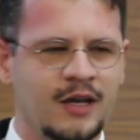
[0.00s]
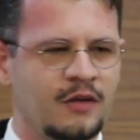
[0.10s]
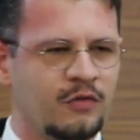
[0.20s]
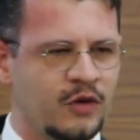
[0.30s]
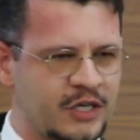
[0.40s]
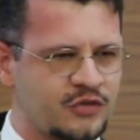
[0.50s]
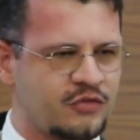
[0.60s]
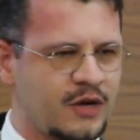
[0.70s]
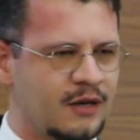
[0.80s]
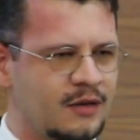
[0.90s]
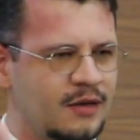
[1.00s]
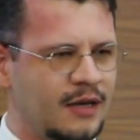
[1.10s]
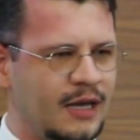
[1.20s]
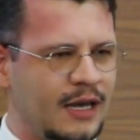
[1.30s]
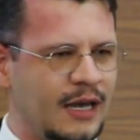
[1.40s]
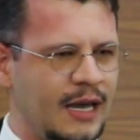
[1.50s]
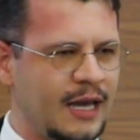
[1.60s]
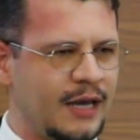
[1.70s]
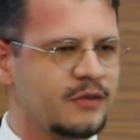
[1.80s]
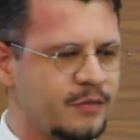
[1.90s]
for Israel
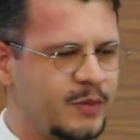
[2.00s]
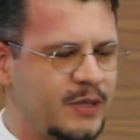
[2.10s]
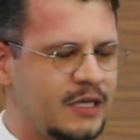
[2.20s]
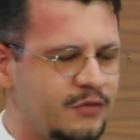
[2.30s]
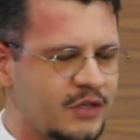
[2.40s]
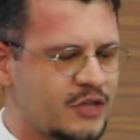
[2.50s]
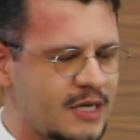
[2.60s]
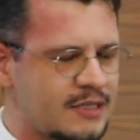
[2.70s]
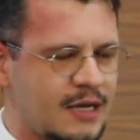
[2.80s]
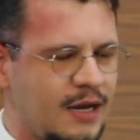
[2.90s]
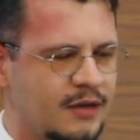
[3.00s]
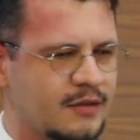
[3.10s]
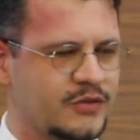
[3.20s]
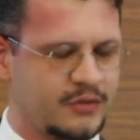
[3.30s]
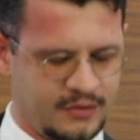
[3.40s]
and believing Gentiles.